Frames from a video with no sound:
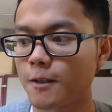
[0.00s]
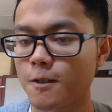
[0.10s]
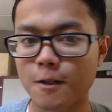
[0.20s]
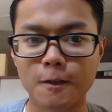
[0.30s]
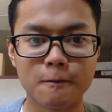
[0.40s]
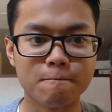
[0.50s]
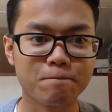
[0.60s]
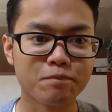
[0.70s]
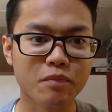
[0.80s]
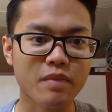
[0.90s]
So
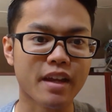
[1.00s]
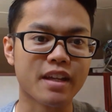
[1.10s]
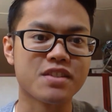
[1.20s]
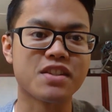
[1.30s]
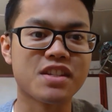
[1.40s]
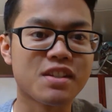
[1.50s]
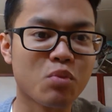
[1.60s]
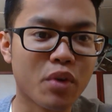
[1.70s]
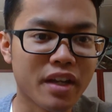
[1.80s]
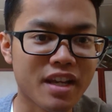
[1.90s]
I guess this is
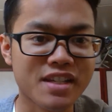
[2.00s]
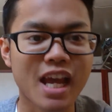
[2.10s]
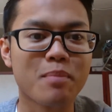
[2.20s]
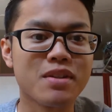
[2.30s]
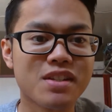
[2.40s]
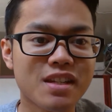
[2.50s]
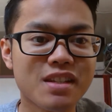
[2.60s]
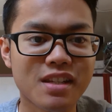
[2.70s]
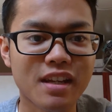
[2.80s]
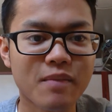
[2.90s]
what has happened
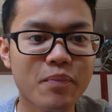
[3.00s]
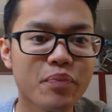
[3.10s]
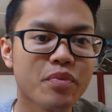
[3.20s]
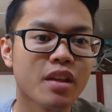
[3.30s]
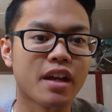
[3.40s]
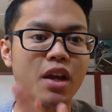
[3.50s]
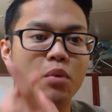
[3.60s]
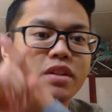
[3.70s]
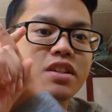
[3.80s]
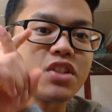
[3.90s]
since then. I
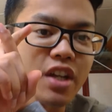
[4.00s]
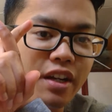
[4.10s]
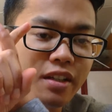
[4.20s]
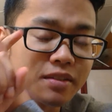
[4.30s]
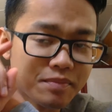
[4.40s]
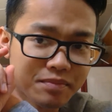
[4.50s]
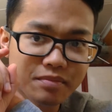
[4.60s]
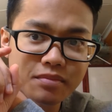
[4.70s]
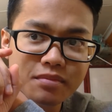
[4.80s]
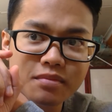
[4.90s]
went to China,
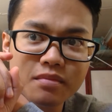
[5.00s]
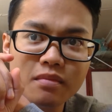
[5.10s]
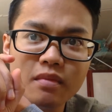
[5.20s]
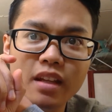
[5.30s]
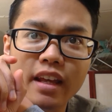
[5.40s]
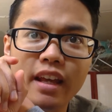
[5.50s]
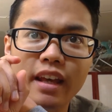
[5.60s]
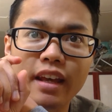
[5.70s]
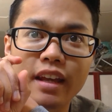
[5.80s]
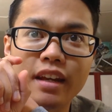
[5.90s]

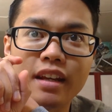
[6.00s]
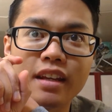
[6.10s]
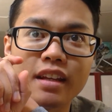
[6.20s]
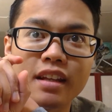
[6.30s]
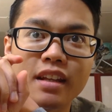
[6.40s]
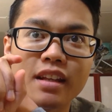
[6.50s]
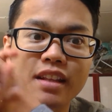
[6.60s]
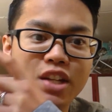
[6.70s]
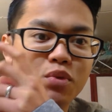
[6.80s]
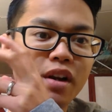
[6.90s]
and
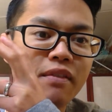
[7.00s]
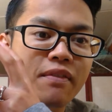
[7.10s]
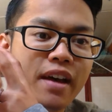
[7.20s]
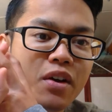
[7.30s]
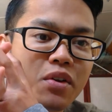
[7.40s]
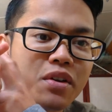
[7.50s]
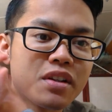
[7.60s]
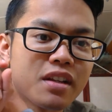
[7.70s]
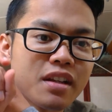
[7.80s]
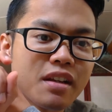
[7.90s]
that's where I found
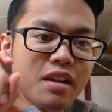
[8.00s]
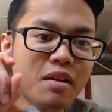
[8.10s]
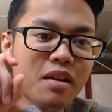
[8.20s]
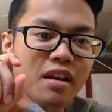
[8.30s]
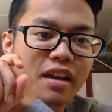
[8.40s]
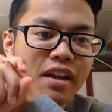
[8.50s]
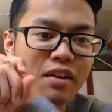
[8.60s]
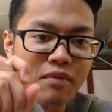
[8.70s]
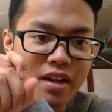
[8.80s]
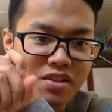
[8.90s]
an
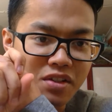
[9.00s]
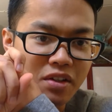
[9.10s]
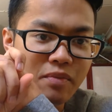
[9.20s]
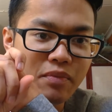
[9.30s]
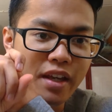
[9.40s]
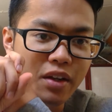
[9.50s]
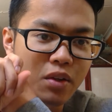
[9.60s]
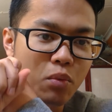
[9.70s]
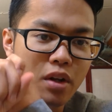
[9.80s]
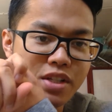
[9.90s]
investor that
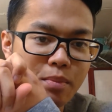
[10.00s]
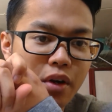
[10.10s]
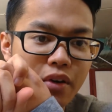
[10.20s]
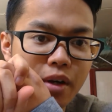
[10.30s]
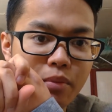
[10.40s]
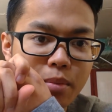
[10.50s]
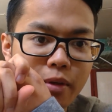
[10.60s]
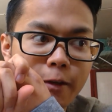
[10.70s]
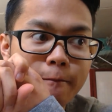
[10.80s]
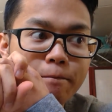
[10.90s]
wants to partner up with
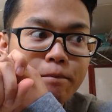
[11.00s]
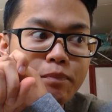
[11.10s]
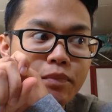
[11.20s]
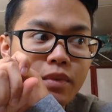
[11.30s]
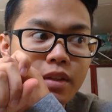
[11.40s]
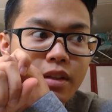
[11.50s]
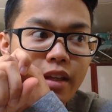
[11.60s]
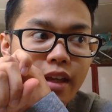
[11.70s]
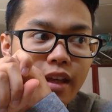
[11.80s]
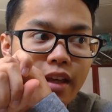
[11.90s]
me.
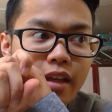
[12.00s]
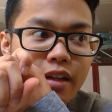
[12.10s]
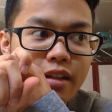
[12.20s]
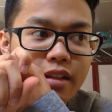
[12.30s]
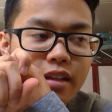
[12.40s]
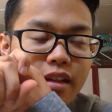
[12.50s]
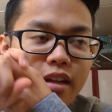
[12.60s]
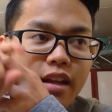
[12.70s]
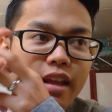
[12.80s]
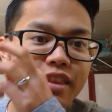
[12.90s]
And
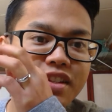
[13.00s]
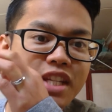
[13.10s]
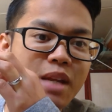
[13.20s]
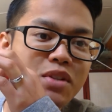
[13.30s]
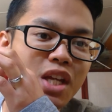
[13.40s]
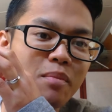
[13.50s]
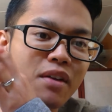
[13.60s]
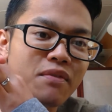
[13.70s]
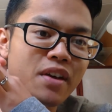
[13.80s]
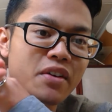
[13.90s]
at the same time, I
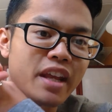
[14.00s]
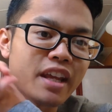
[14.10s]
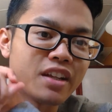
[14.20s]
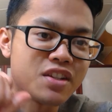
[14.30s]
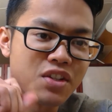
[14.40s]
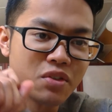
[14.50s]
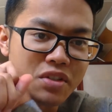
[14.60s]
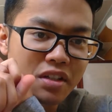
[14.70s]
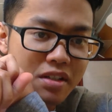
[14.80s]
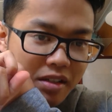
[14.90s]
found a
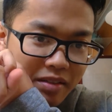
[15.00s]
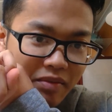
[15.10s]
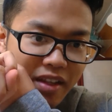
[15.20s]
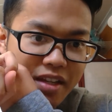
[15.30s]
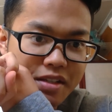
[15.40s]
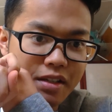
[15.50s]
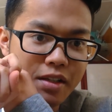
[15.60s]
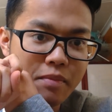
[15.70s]
consultant that's